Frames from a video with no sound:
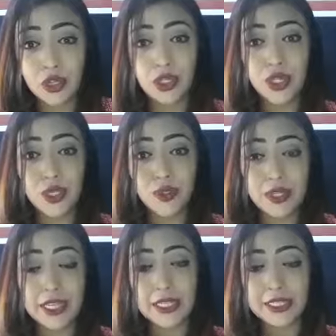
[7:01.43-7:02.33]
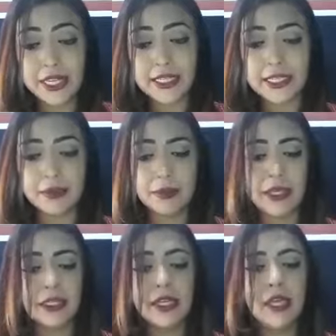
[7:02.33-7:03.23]
good use and then send it to
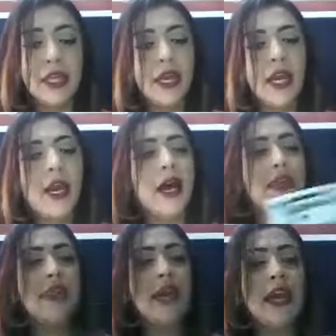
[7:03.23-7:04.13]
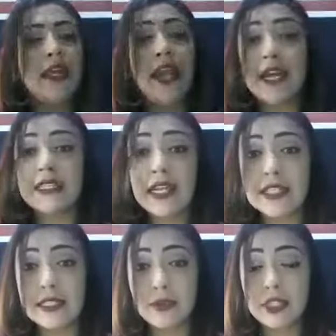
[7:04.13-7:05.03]
me. And then next
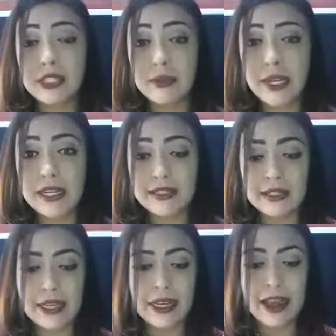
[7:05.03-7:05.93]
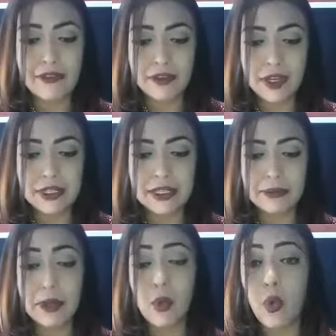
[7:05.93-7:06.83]
lesson, which is going to be lesson 11, it's
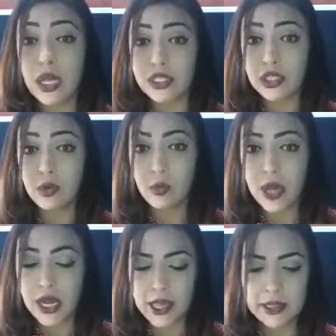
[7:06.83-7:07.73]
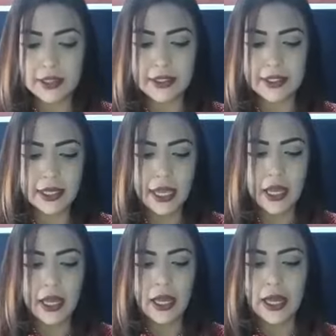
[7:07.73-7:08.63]
going to be question words.
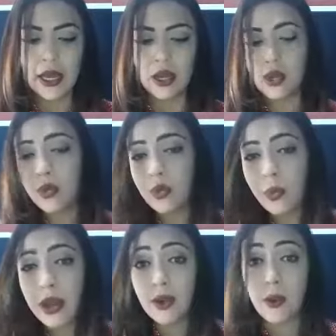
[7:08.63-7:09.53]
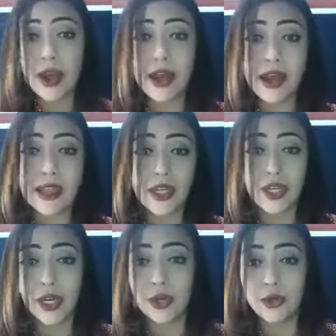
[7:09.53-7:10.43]
Who, where, why, you
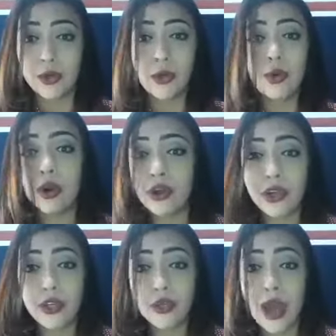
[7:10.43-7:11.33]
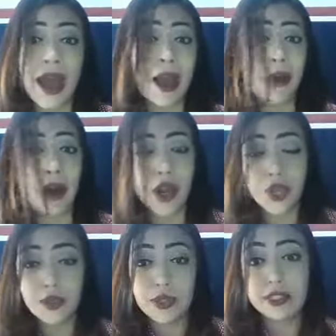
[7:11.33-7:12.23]
know, who are you, how are
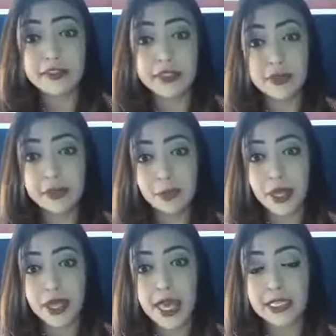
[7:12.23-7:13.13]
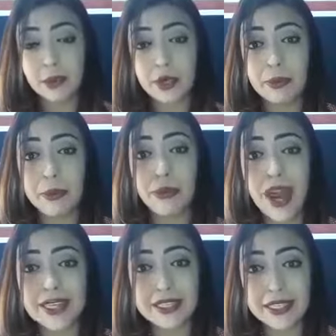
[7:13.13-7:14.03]
you, the difference between that. So we're going to be
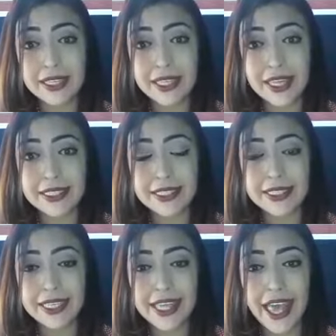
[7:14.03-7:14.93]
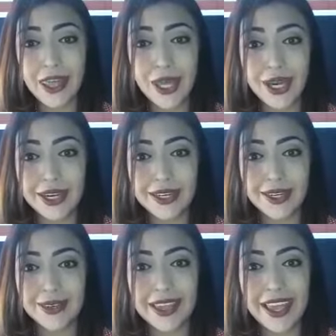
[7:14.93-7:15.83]
practicing it together,
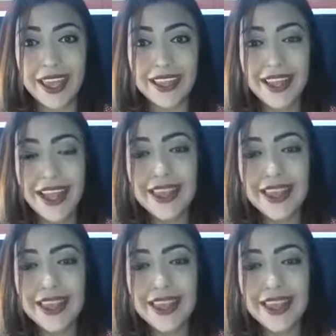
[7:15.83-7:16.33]
okay?